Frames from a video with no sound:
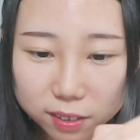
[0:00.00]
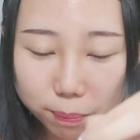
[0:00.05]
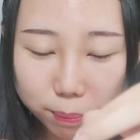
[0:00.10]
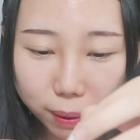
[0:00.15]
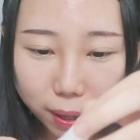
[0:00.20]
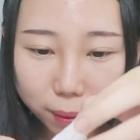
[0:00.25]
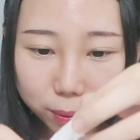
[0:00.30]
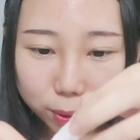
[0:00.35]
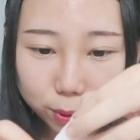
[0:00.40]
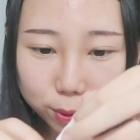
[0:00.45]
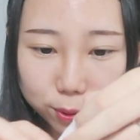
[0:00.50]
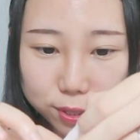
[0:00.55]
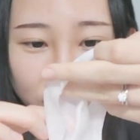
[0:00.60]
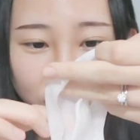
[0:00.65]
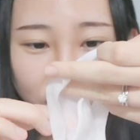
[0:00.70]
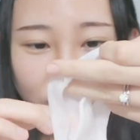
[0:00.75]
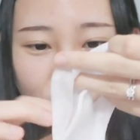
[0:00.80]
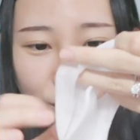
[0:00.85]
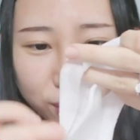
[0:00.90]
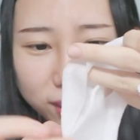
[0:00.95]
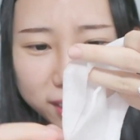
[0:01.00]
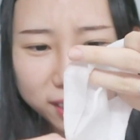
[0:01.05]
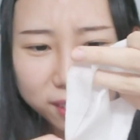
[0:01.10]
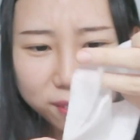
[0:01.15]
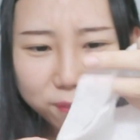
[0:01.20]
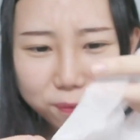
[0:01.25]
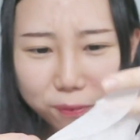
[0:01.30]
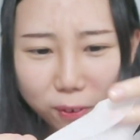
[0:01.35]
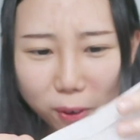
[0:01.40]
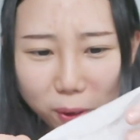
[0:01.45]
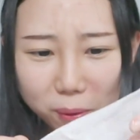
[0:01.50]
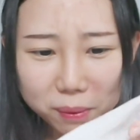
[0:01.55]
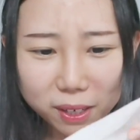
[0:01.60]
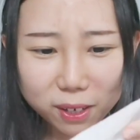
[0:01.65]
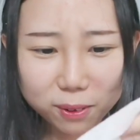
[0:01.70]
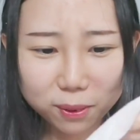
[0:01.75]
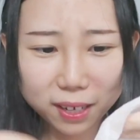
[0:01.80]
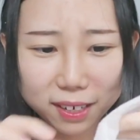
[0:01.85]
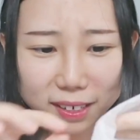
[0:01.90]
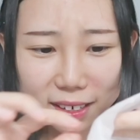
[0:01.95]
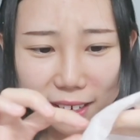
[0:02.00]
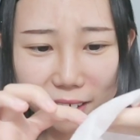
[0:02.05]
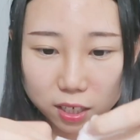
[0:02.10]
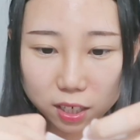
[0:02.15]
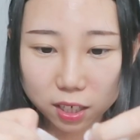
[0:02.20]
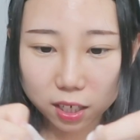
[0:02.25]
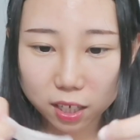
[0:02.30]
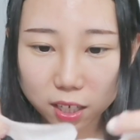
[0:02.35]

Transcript: The bubbles already forming right now.